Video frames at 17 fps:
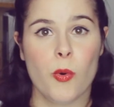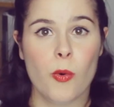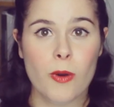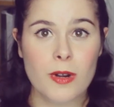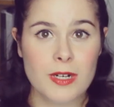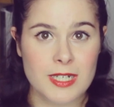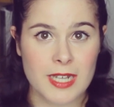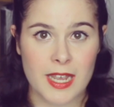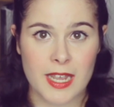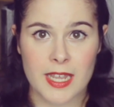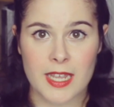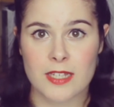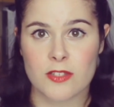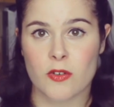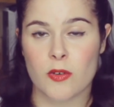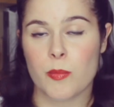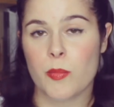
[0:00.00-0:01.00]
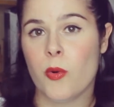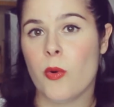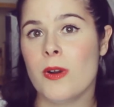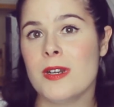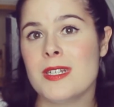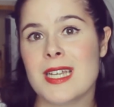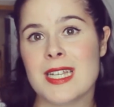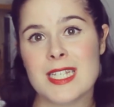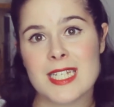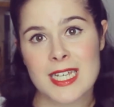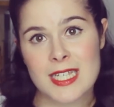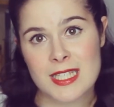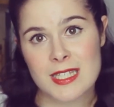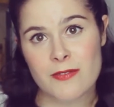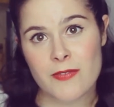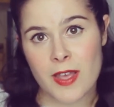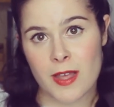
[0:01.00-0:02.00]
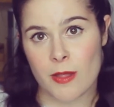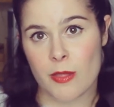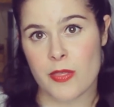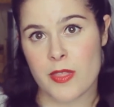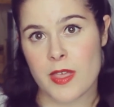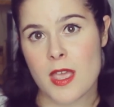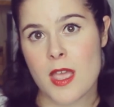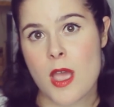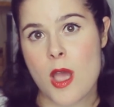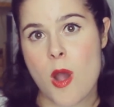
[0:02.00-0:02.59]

poor diet or poor digestive health,